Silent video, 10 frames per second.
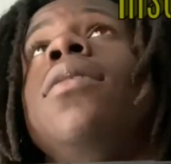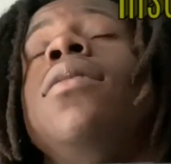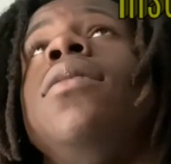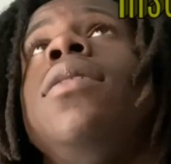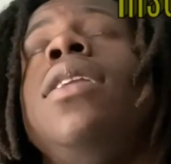
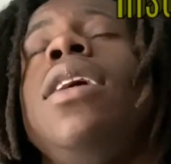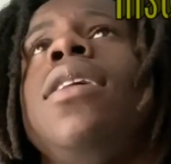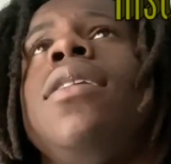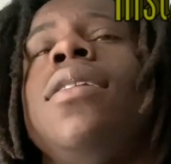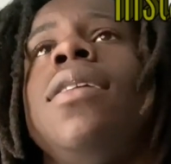
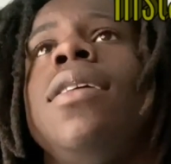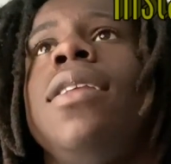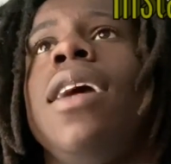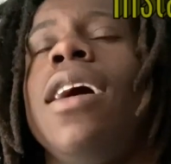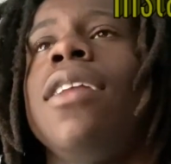
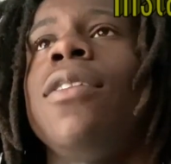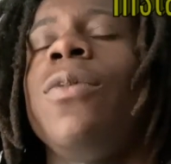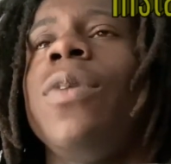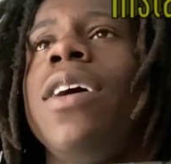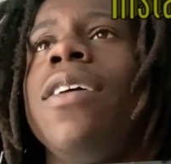it kind of threw
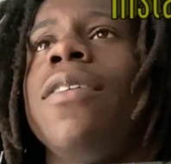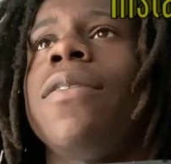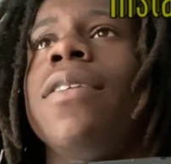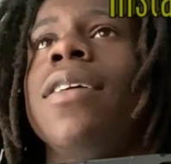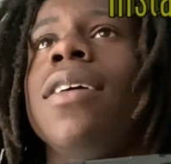me off.
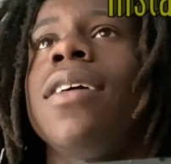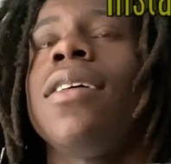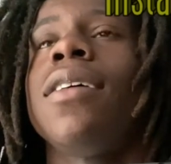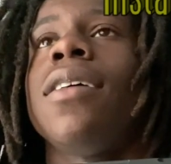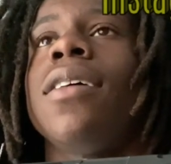
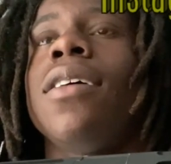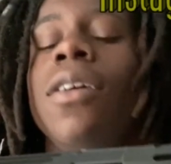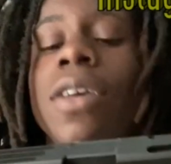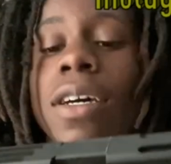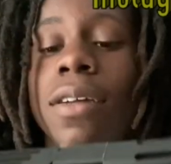
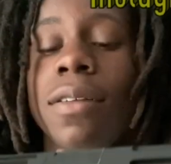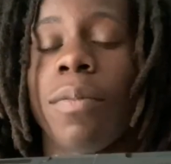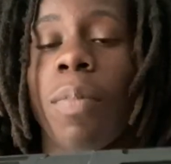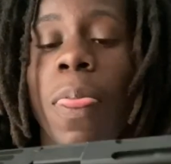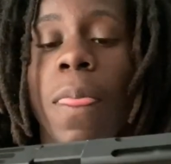Oh yeah,
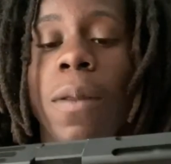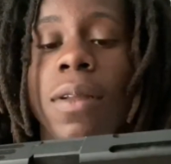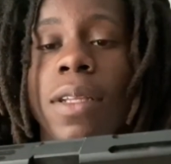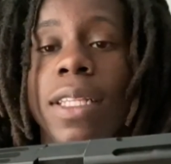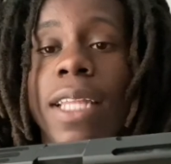
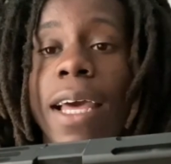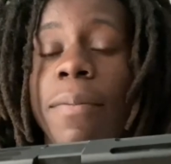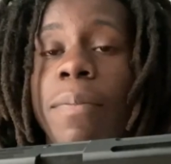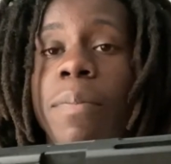that